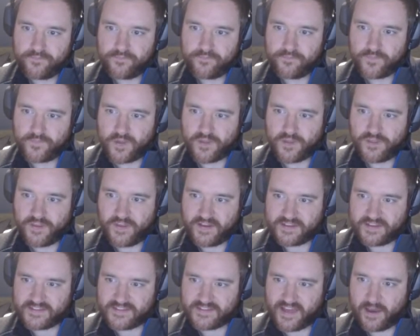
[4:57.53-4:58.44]

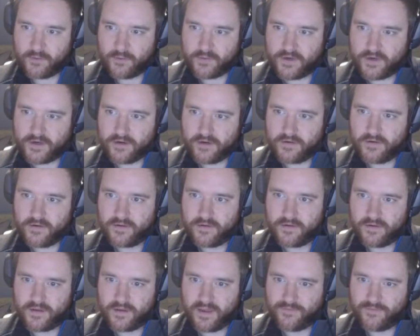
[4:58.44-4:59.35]
things down here
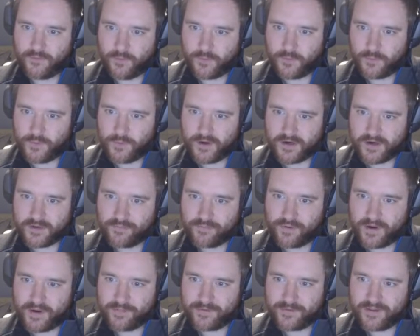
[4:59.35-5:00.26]
if it would work
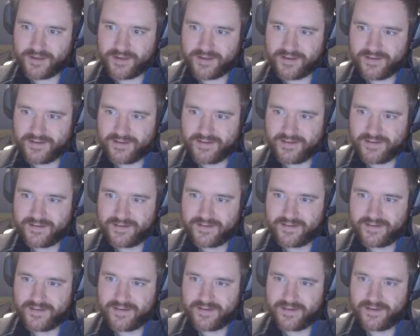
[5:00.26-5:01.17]
properly.
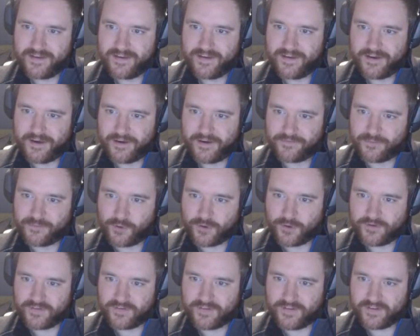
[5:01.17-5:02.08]
Of
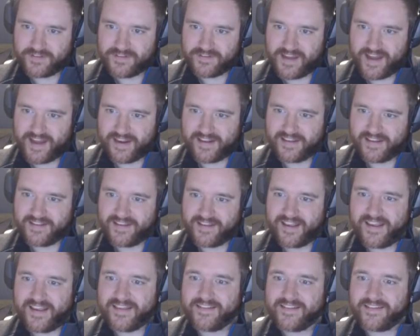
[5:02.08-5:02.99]
course, it's not. It
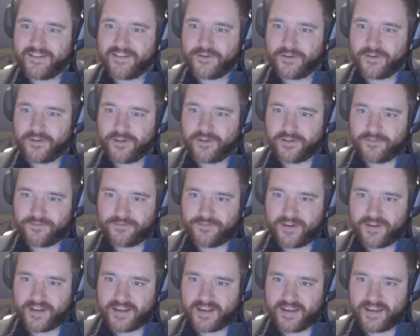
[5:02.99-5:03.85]
is a little finicky.